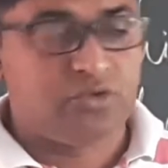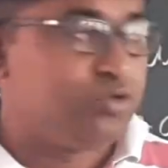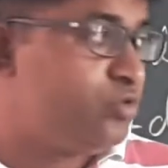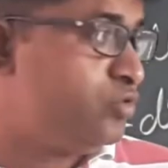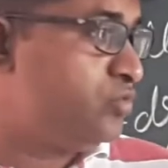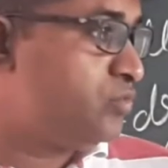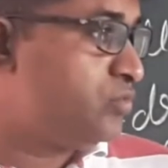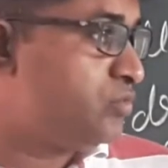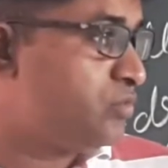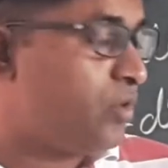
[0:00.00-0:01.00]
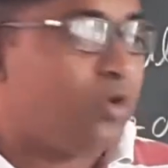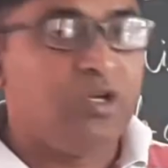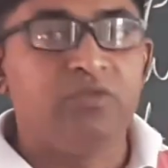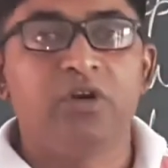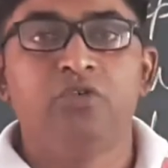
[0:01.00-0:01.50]
to
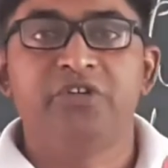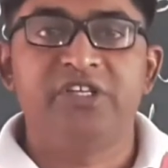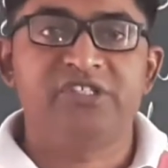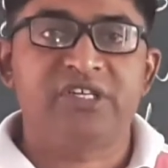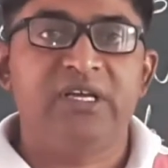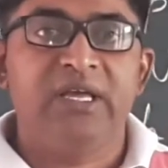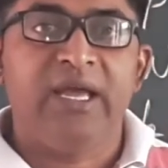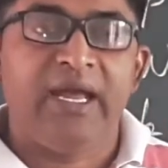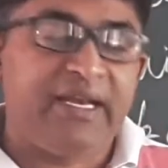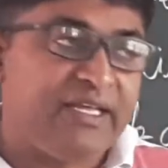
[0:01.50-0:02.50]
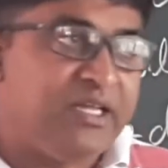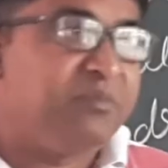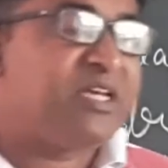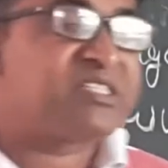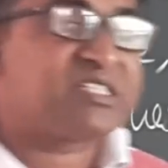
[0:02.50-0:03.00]
Oliver Lutkins and he
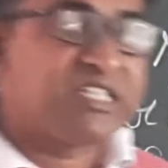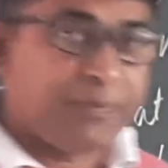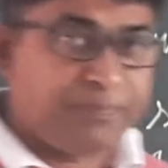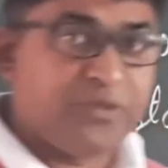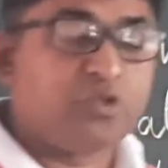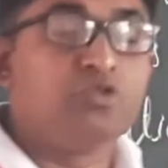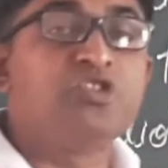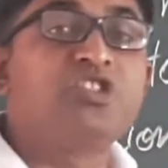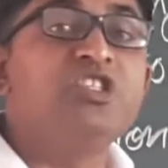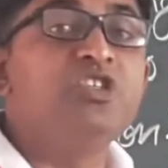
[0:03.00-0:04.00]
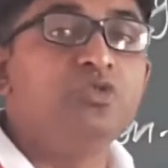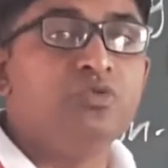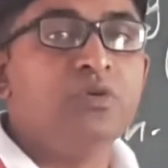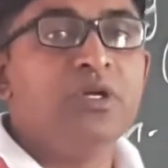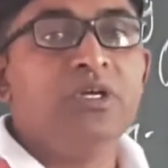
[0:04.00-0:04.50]
may skip to see
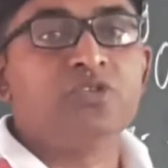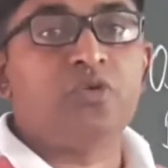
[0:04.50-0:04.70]
you.